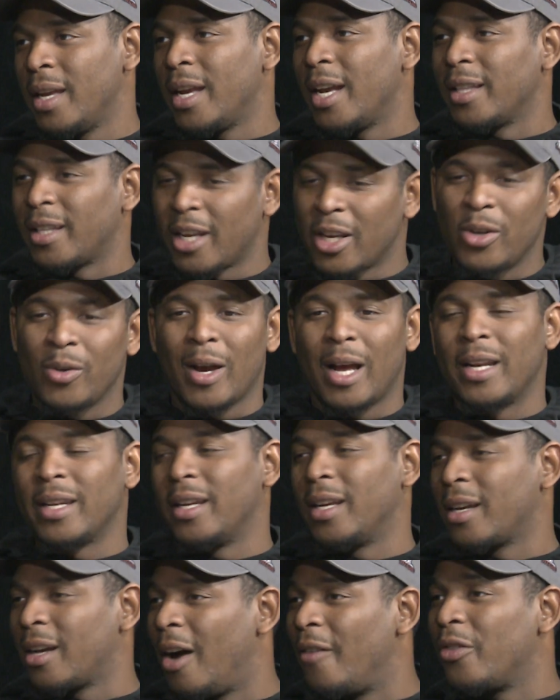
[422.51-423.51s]
And then you got to
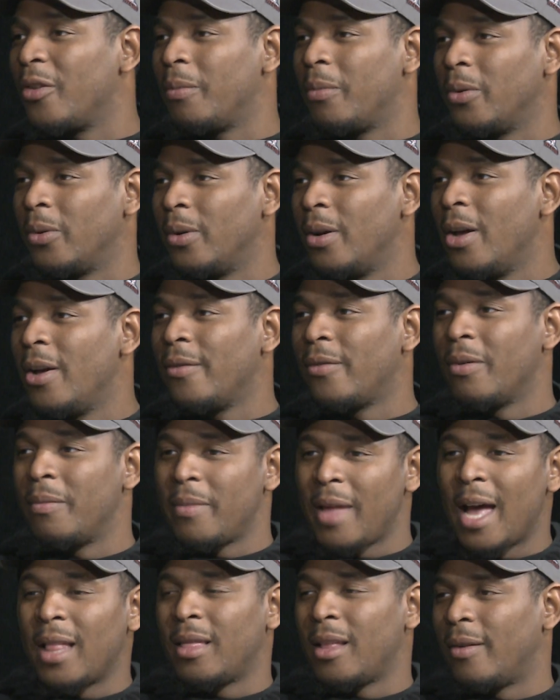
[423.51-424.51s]
get comfortable from
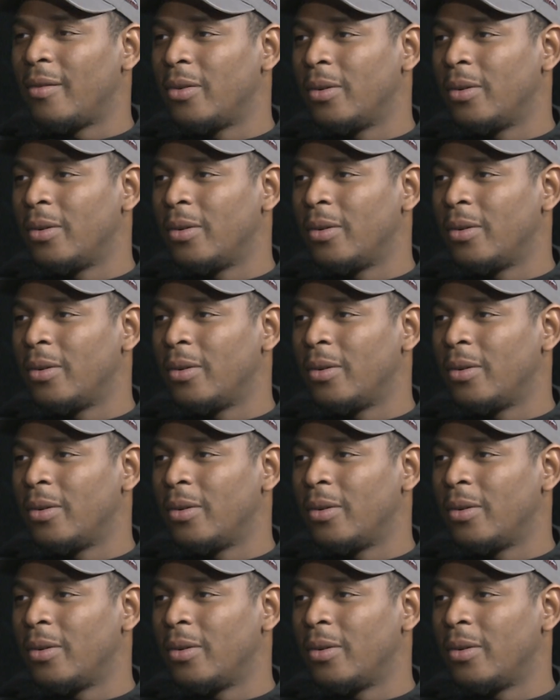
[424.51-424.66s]
that level.